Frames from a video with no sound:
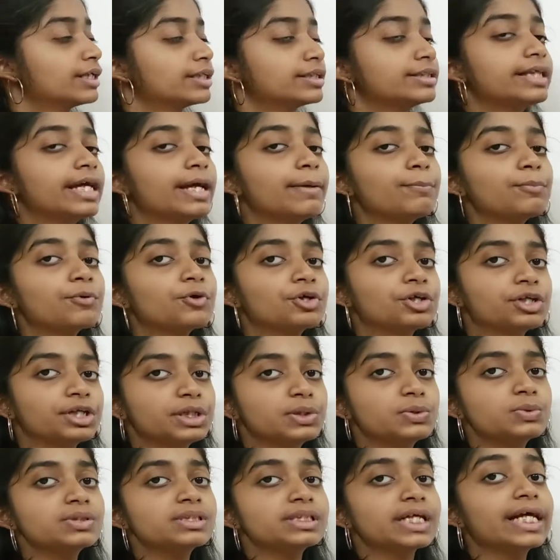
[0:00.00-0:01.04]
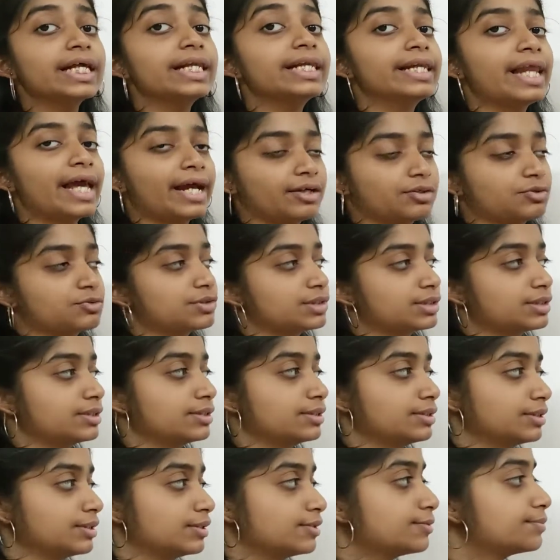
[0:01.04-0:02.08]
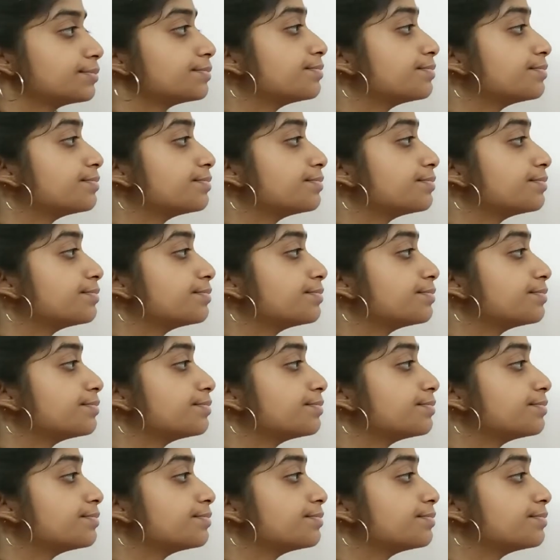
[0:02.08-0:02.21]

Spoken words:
they produce electricity.